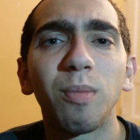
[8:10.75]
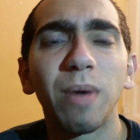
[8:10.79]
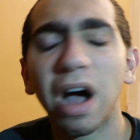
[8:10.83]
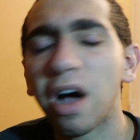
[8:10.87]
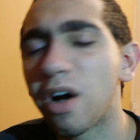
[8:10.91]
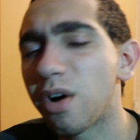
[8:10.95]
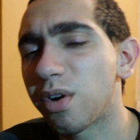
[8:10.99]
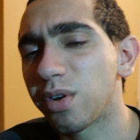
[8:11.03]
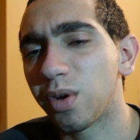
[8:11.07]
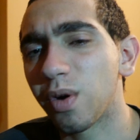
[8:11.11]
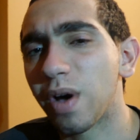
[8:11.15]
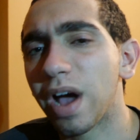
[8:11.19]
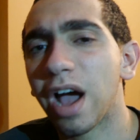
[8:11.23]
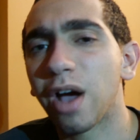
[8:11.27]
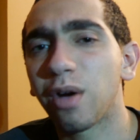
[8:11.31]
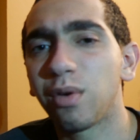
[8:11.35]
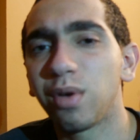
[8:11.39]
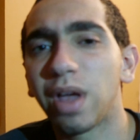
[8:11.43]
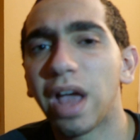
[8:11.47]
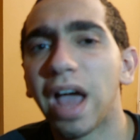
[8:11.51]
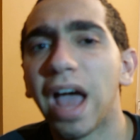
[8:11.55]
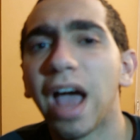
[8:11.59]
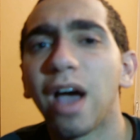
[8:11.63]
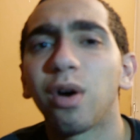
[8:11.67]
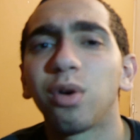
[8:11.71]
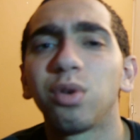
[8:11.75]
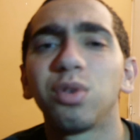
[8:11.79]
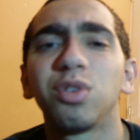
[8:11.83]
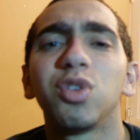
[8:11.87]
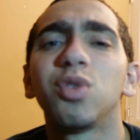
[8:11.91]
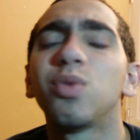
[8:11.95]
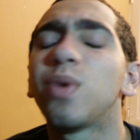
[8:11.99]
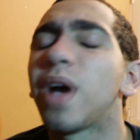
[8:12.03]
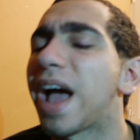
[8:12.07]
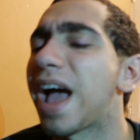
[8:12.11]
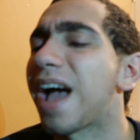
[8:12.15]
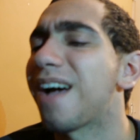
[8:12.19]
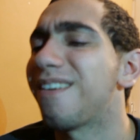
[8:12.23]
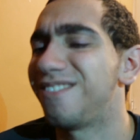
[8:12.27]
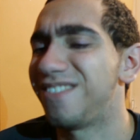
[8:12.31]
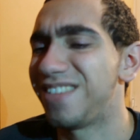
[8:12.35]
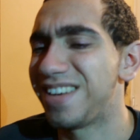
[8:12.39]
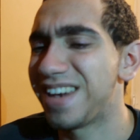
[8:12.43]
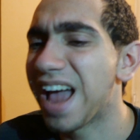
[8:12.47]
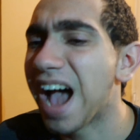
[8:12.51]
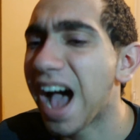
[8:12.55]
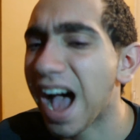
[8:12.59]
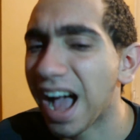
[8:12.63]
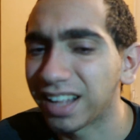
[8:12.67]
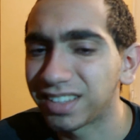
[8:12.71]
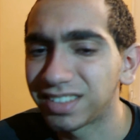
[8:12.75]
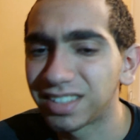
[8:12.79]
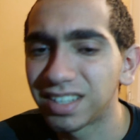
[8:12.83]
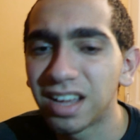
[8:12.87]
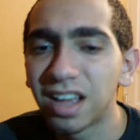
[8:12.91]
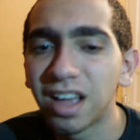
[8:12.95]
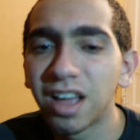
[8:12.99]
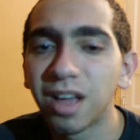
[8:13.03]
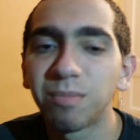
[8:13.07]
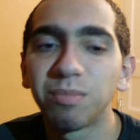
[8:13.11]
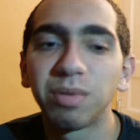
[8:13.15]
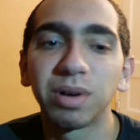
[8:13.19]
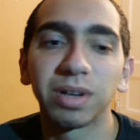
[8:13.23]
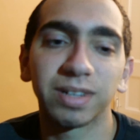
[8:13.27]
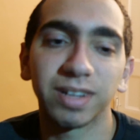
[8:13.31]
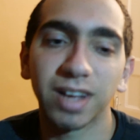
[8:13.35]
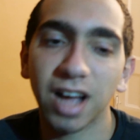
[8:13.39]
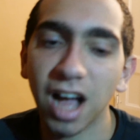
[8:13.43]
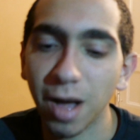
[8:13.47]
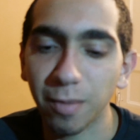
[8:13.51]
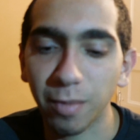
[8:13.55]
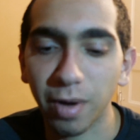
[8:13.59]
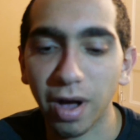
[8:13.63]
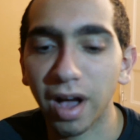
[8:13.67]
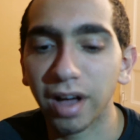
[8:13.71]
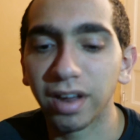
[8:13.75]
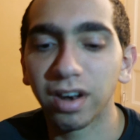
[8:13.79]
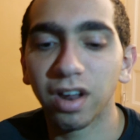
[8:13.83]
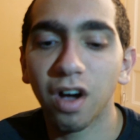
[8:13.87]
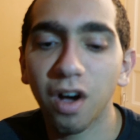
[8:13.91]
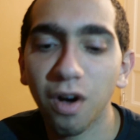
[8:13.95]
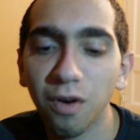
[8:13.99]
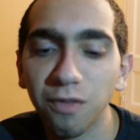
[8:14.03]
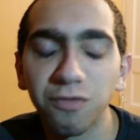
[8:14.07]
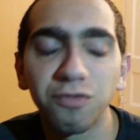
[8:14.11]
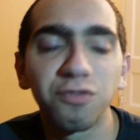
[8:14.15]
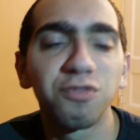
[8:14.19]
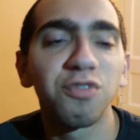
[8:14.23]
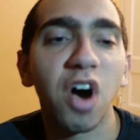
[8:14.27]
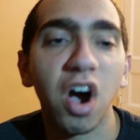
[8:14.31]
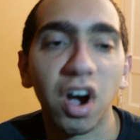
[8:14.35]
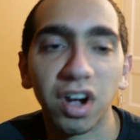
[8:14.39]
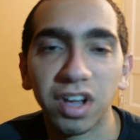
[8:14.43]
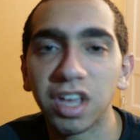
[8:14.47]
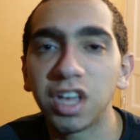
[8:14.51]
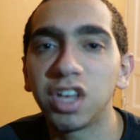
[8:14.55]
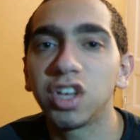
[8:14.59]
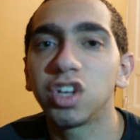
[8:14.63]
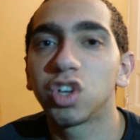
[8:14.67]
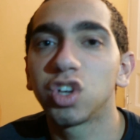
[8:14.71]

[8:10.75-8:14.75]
I don't know how you have not, but come on, of fucking